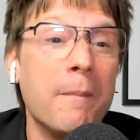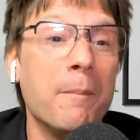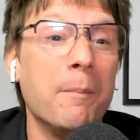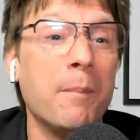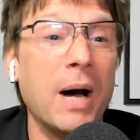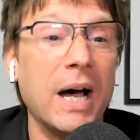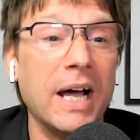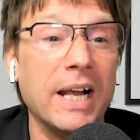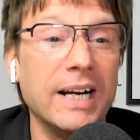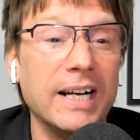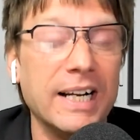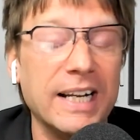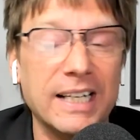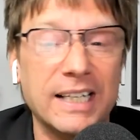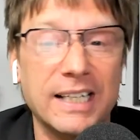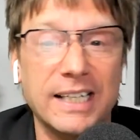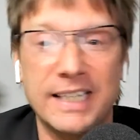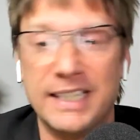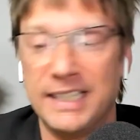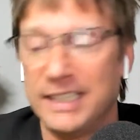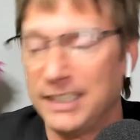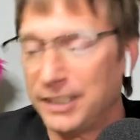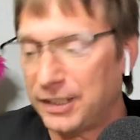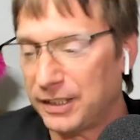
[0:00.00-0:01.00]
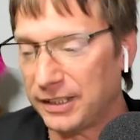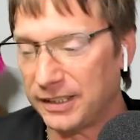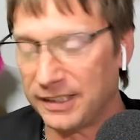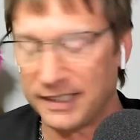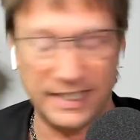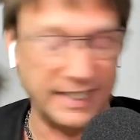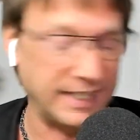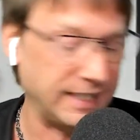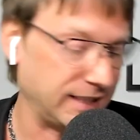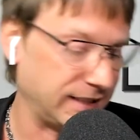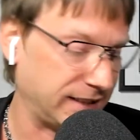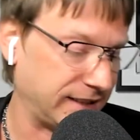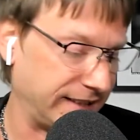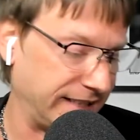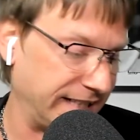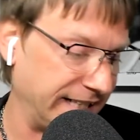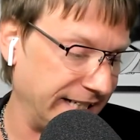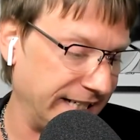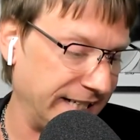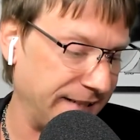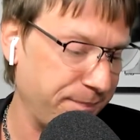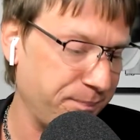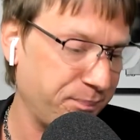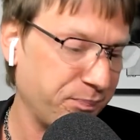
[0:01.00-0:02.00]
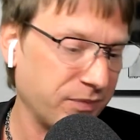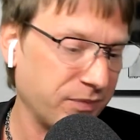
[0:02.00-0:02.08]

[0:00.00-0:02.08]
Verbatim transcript: But it is, that is the